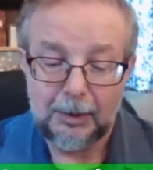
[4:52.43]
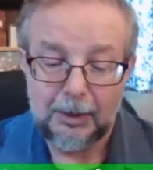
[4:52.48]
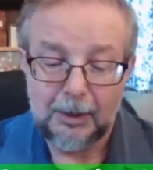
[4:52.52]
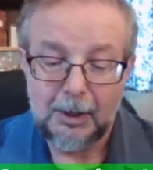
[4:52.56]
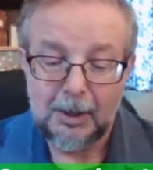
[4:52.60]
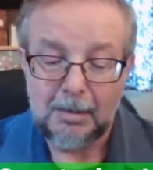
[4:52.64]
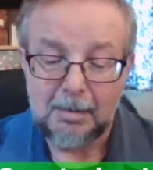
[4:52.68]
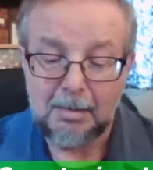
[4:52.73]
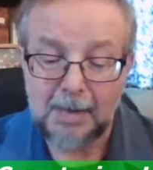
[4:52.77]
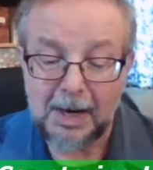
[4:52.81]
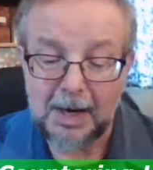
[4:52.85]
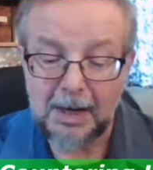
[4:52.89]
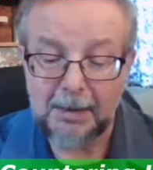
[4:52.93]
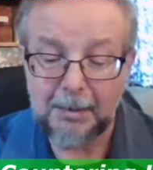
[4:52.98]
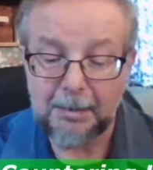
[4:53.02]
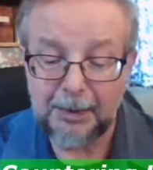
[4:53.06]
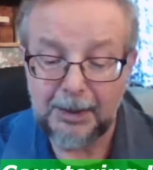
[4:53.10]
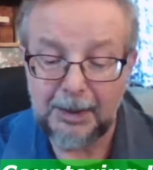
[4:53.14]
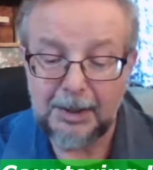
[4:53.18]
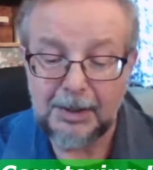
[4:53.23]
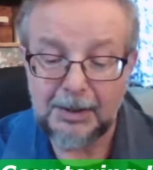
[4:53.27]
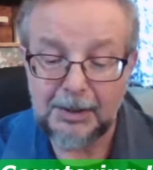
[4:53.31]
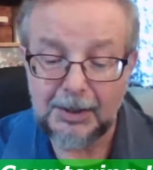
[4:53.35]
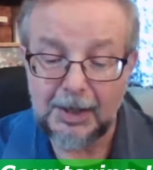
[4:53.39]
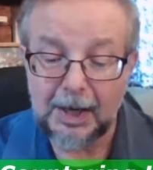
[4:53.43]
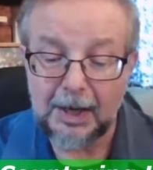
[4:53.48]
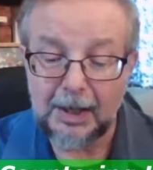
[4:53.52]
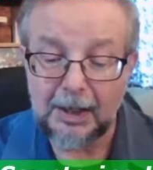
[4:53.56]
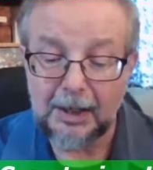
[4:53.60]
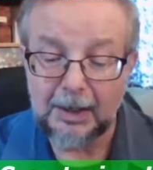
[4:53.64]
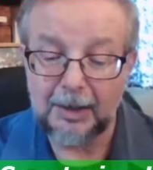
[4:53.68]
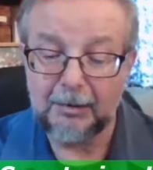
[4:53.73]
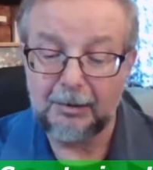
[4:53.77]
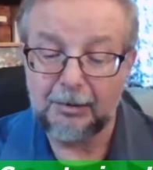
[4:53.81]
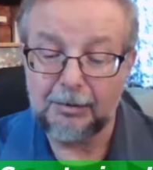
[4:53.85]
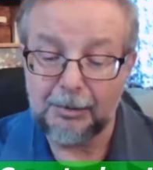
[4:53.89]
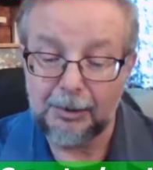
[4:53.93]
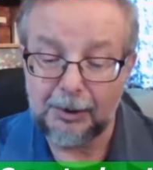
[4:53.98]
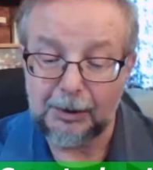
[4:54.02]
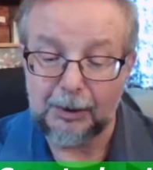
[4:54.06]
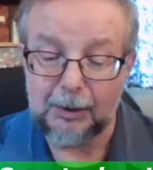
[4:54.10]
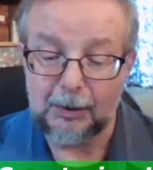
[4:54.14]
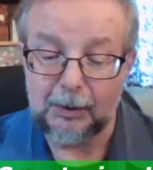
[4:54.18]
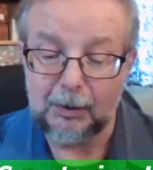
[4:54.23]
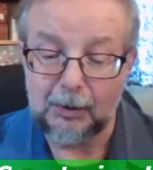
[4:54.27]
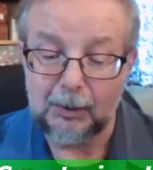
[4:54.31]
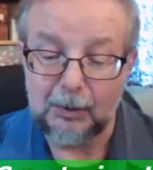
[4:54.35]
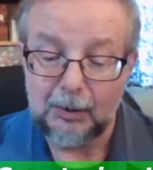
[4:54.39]
My peace I give to
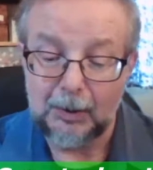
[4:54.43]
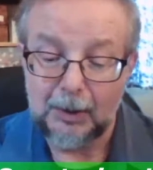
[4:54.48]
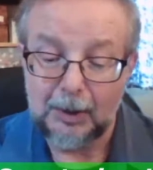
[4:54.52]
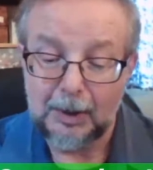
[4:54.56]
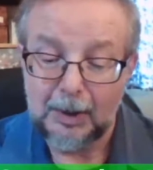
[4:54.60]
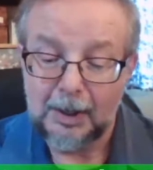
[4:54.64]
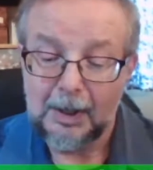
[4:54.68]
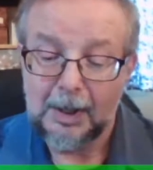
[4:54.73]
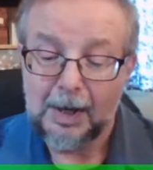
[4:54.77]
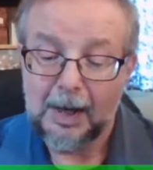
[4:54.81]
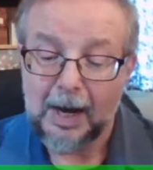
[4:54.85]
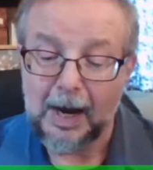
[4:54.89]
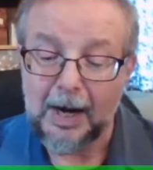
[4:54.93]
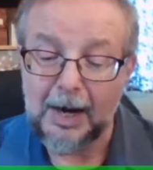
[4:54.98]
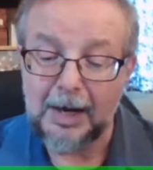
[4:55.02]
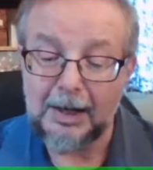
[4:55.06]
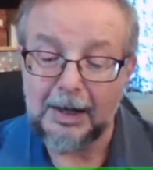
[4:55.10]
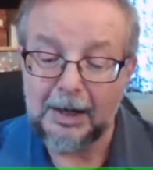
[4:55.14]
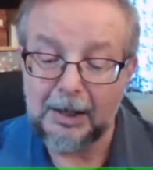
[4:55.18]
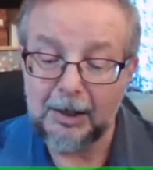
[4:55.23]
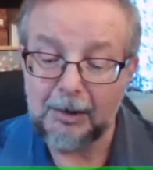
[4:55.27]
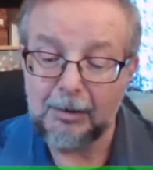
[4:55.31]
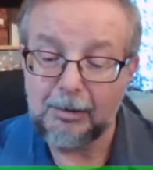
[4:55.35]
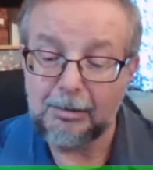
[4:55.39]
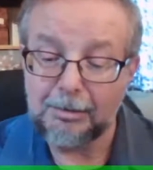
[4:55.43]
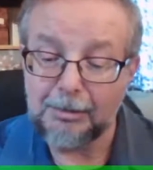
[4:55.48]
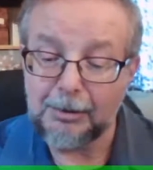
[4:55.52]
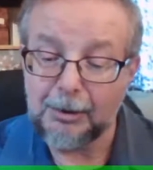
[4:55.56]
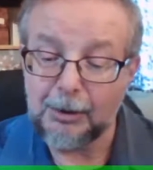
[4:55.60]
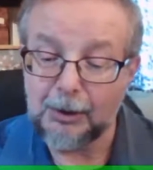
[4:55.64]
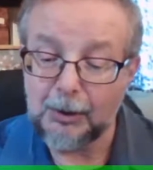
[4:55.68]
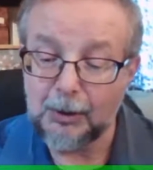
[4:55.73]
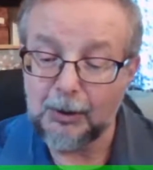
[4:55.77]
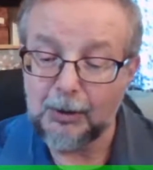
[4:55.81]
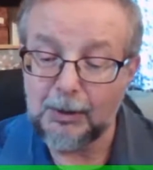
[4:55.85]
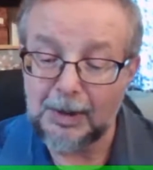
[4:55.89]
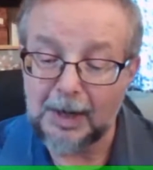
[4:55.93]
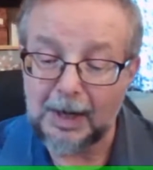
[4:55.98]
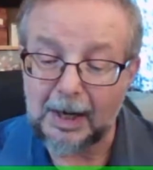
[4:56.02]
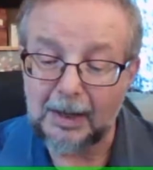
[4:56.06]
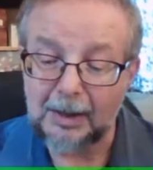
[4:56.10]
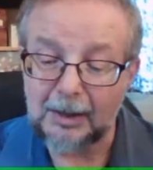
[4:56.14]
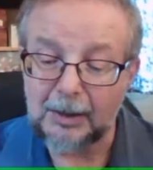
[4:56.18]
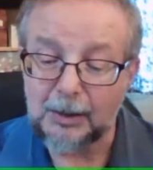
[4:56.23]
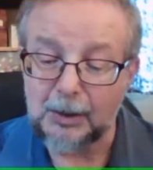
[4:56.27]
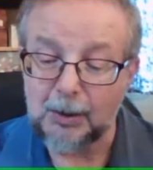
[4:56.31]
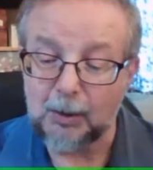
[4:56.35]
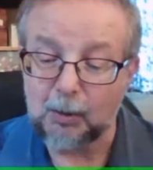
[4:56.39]
you. I give to you not
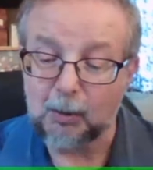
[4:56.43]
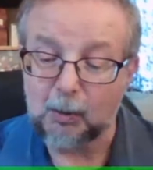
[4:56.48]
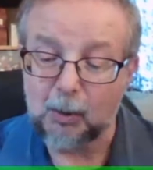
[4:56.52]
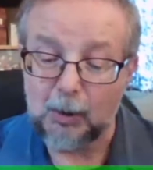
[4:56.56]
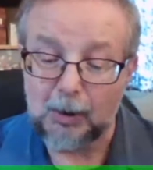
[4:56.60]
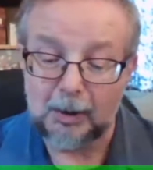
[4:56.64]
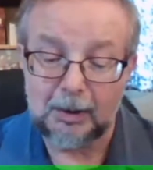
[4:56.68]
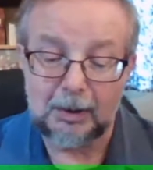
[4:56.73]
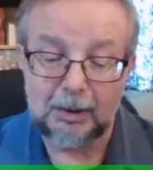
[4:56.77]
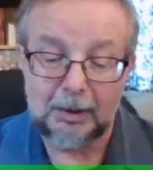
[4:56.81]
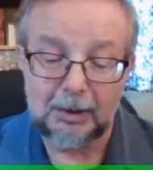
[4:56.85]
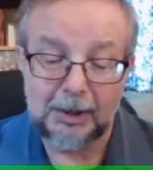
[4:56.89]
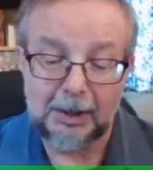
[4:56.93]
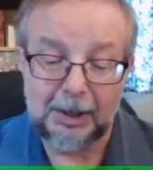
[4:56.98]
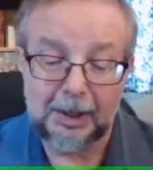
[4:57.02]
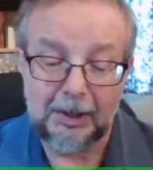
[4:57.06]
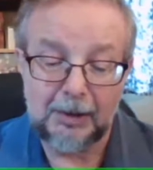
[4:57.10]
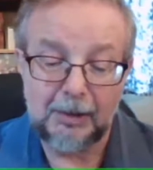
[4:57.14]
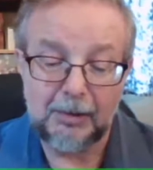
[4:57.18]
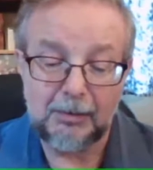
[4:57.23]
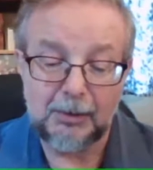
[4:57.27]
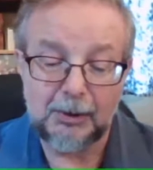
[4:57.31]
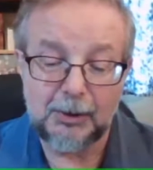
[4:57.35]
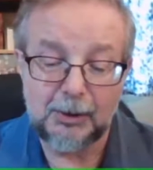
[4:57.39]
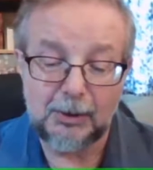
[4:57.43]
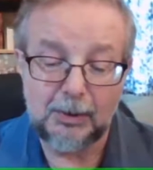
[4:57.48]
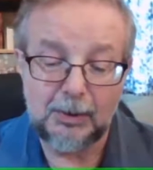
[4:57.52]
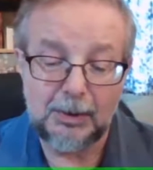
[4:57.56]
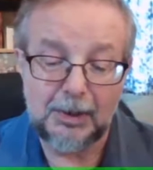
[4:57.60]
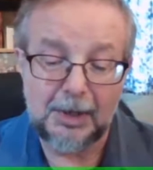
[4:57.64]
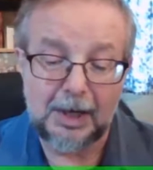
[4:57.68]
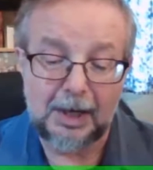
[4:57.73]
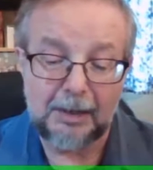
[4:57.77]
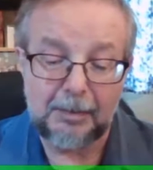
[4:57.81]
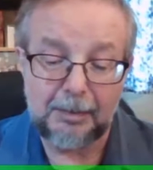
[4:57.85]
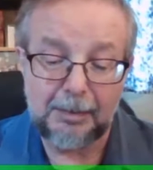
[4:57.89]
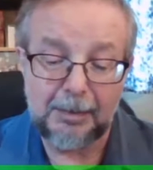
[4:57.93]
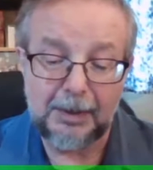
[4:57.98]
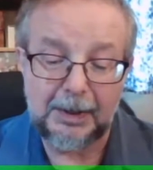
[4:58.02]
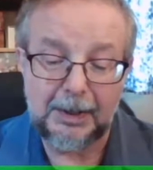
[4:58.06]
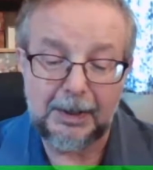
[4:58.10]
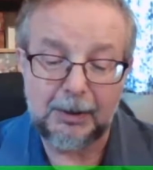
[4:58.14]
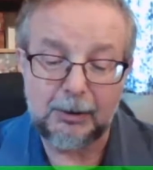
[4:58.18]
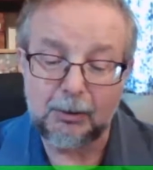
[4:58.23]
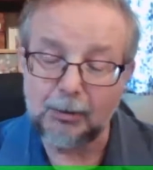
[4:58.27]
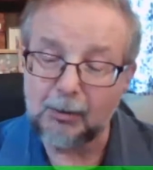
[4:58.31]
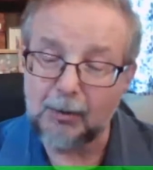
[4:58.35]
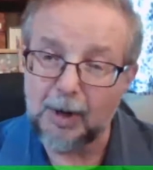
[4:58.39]
as the world gives. Do not be
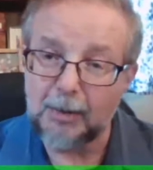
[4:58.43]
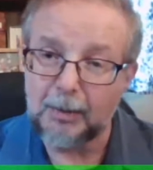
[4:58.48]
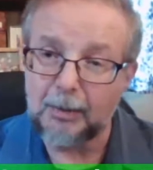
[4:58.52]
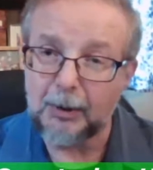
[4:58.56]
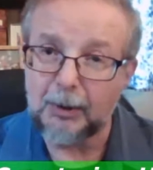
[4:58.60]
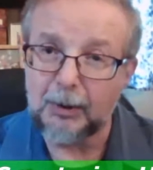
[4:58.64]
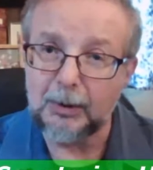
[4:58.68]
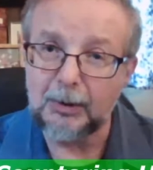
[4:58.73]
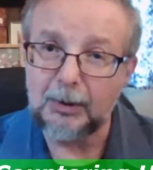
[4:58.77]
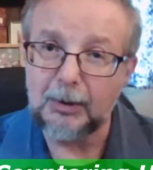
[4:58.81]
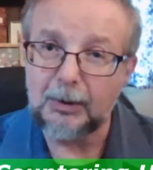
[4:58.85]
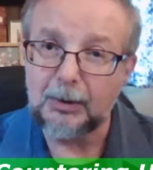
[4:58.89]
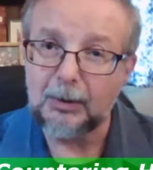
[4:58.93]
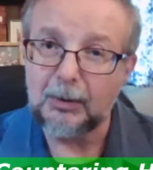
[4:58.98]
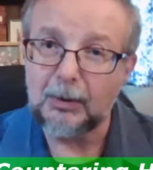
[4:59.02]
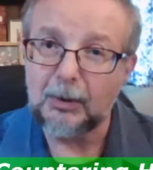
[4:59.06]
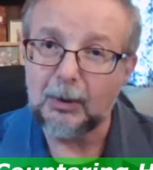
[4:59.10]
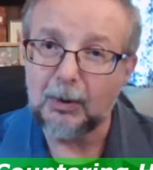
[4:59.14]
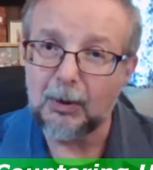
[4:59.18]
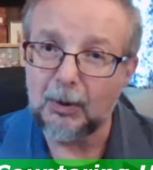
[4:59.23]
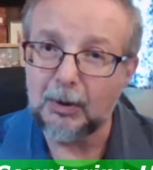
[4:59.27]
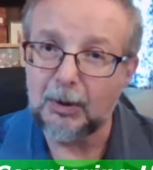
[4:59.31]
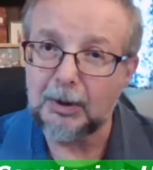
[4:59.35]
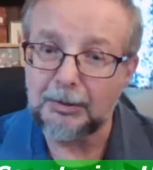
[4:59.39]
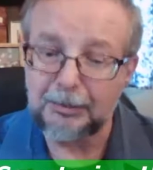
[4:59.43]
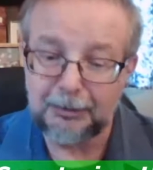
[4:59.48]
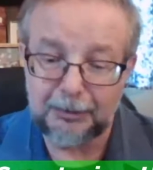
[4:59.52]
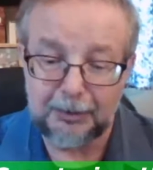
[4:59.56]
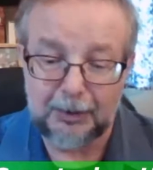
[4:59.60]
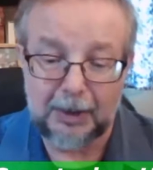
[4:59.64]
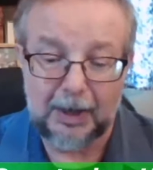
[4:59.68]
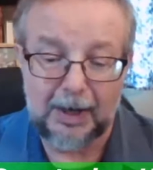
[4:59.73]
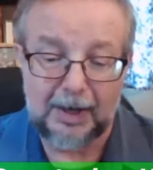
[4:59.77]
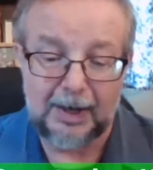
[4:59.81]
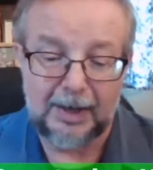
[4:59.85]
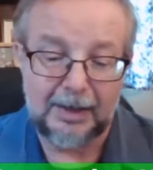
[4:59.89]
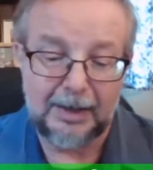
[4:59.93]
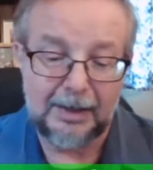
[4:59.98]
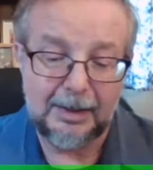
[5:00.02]
troubled or afraid.